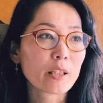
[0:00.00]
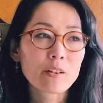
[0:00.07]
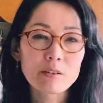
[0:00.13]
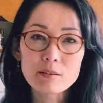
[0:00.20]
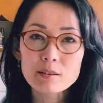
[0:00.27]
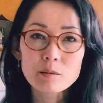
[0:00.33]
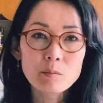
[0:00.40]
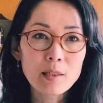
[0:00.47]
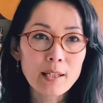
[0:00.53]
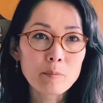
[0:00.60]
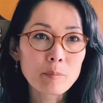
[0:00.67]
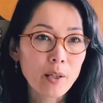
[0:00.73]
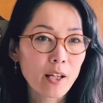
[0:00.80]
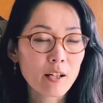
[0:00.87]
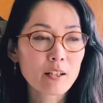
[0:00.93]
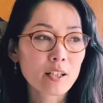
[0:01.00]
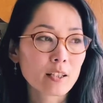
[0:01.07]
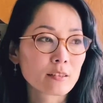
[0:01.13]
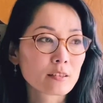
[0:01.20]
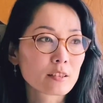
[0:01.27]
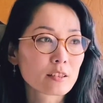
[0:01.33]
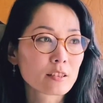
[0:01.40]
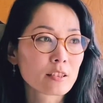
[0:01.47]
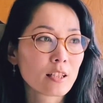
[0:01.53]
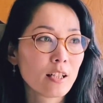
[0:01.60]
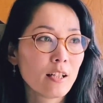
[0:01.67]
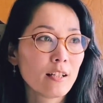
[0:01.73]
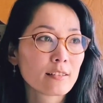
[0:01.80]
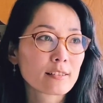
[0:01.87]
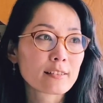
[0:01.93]
because of my parents'
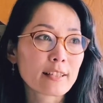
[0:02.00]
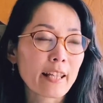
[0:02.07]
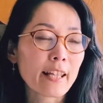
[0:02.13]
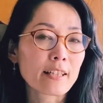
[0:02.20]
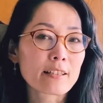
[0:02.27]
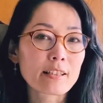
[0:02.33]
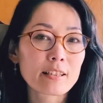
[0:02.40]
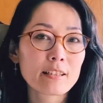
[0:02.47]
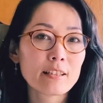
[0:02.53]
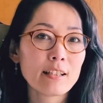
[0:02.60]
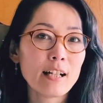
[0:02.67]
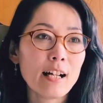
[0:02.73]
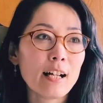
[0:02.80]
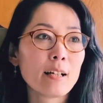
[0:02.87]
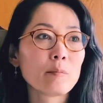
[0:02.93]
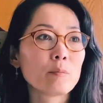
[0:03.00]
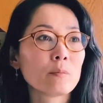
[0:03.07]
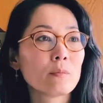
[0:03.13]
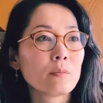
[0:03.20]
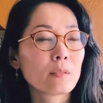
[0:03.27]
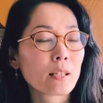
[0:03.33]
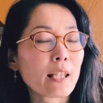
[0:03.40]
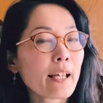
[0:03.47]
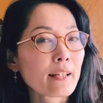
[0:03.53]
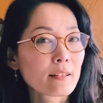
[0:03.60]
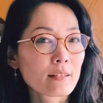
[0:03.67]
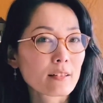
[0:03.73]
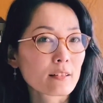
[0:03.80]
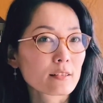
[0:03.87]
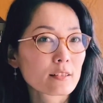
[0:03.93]
state, I'm
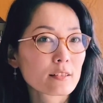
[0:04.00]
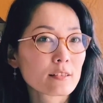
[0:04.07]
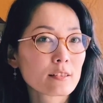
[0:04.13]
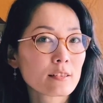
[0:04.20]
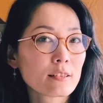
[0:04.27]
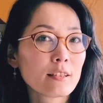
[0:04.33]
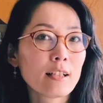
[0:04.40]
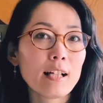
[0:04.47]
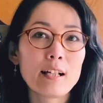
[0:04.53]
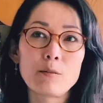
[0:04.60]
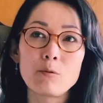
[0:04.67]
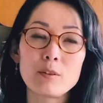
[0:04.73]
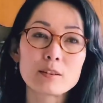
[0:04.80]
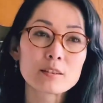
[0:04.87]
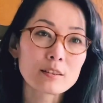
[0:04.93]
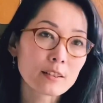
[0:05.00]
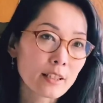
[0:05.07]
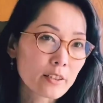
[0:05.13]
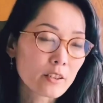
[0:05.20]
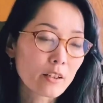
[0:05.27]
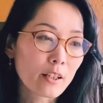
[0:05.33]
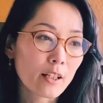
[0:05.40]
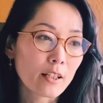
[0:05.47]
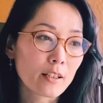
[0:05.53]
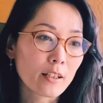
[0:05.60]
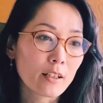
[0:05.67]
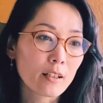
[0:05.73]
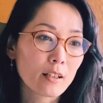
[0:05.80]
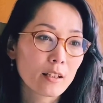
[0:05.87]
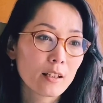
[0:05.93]
like this. I wasn't
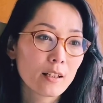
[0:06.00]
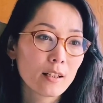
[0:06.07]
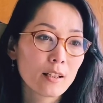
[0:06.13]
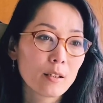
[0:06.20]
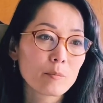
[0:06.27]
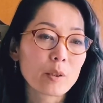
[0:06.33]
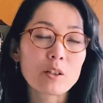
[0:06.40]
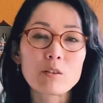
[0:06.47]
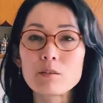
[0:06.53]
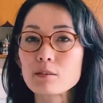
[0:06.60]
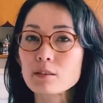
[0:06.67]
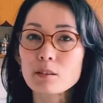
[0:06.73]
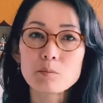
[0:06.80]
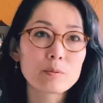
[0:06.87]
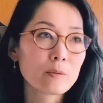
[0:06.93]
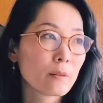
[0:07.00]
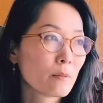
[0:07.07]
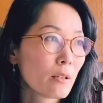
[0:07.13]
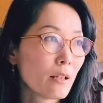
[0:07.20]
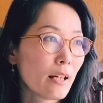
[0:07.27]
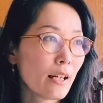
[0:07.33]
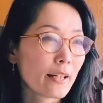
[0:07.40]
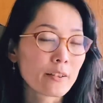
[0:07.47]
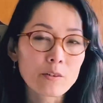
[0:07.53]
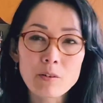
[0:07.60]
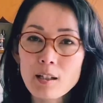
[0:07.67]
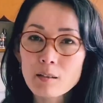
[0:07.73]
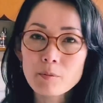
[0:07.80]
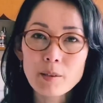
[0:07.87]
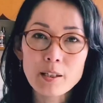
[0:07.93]
educated because of, I
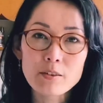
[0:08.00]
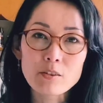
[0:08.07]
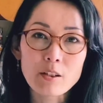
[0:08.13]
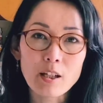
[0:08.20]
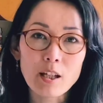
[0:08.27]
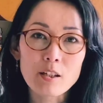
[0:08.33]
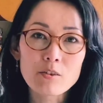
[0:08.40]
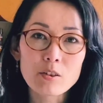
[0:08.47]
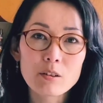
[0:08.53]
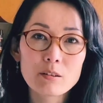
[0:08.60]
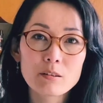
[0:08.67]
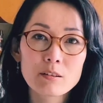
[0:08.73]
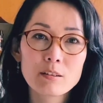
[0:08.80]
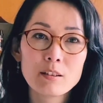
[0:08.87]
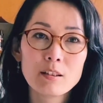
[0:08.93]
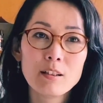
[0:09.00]
don't have education,